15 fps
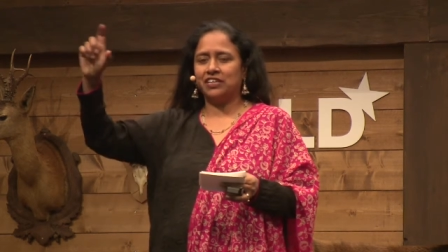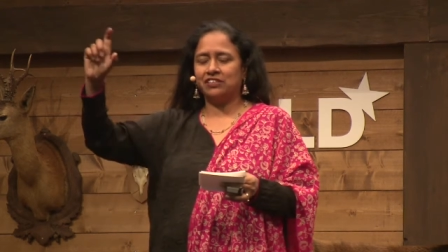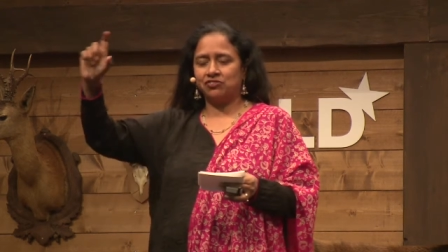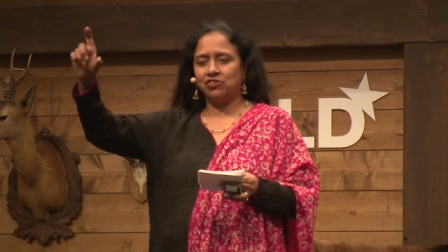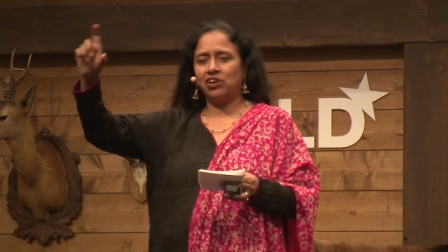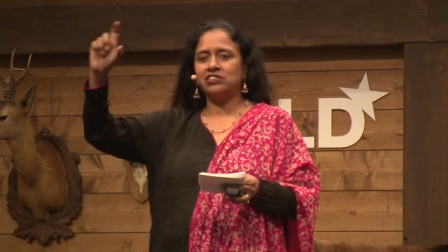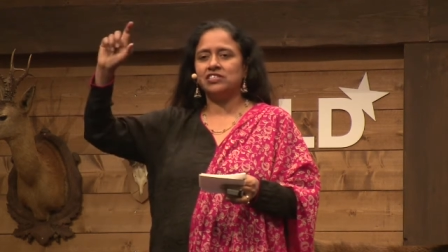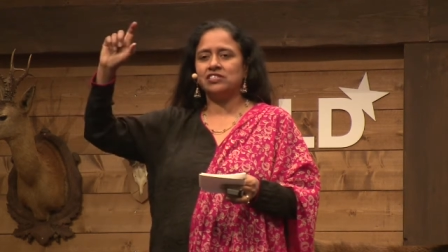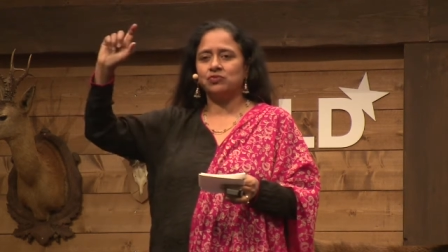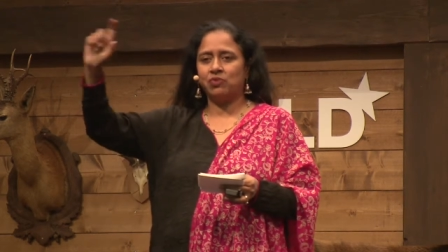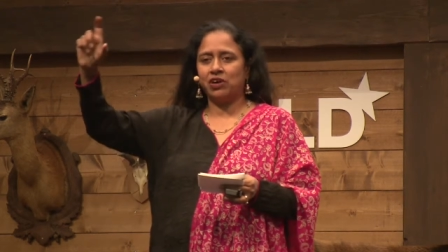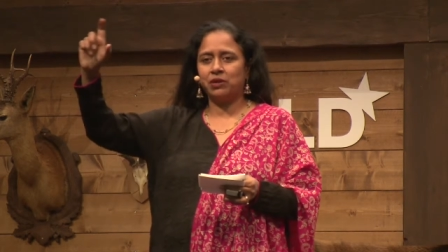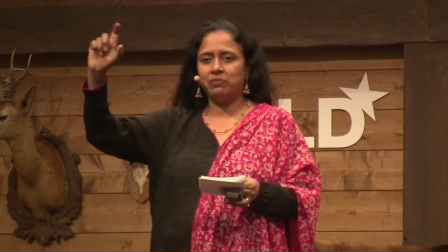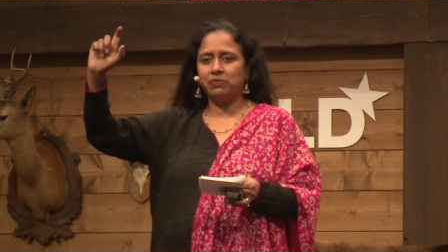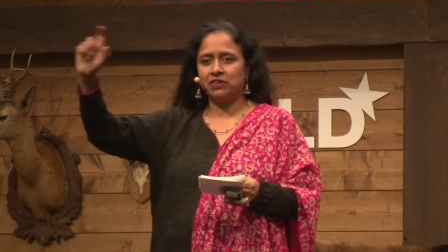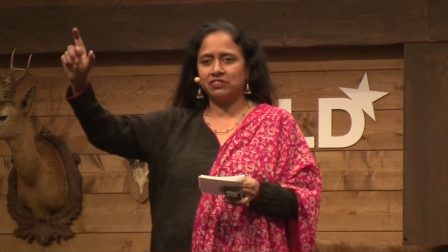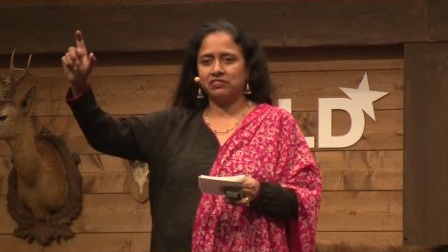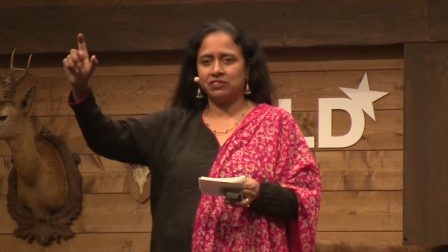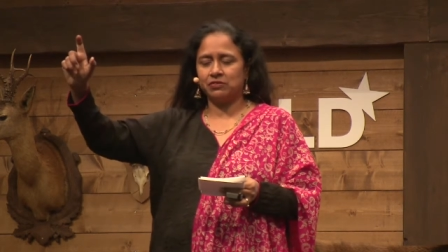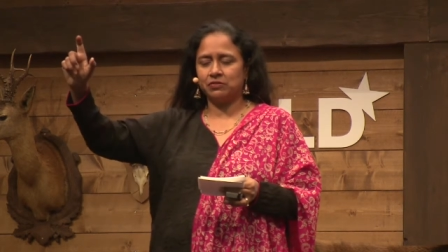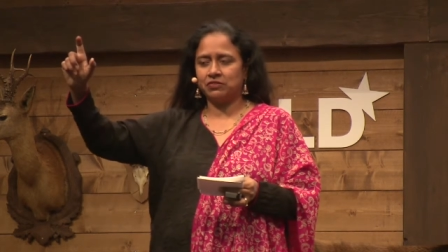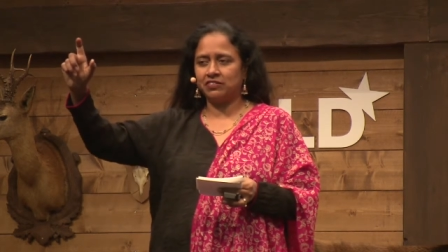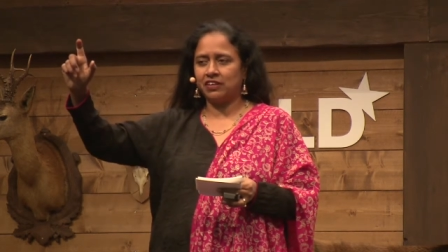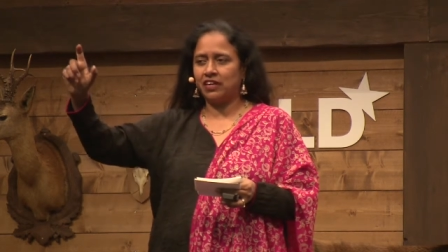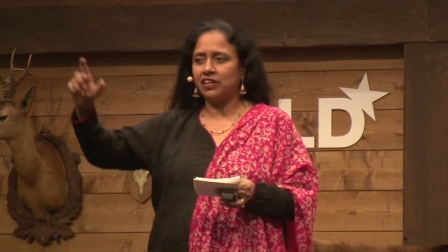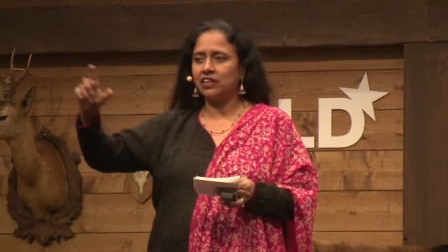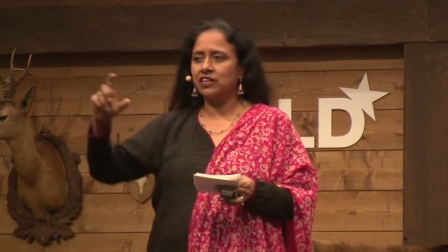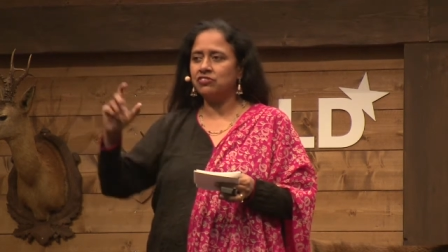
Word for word: It's not just one person who said it.